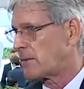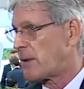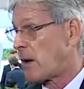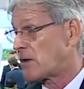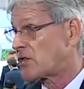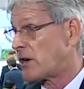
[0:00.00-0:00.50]

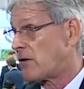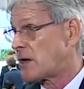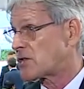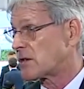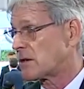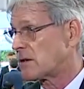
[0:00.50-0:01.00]
power
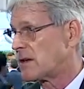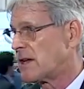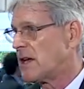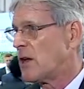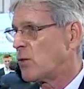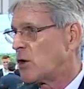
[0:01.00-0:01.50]
generation,
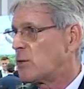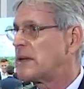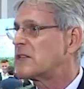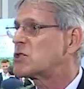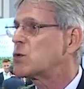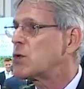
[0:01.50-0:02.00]
we would
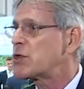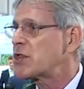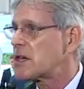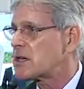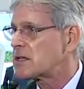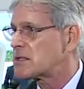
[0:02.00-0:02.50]
be
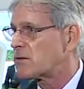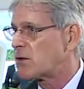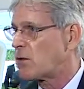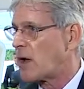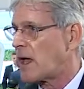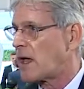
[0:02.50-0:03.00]
two-thirds of
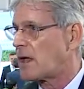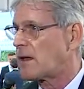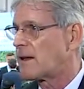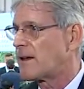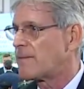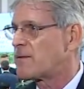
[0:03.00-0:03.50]
the way,
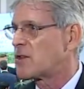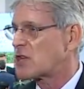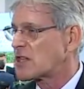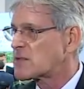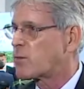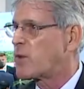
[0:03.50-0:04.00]

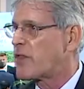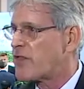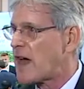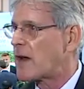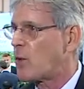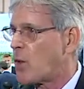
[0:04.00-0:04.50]
just with
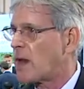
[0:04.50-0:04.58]
that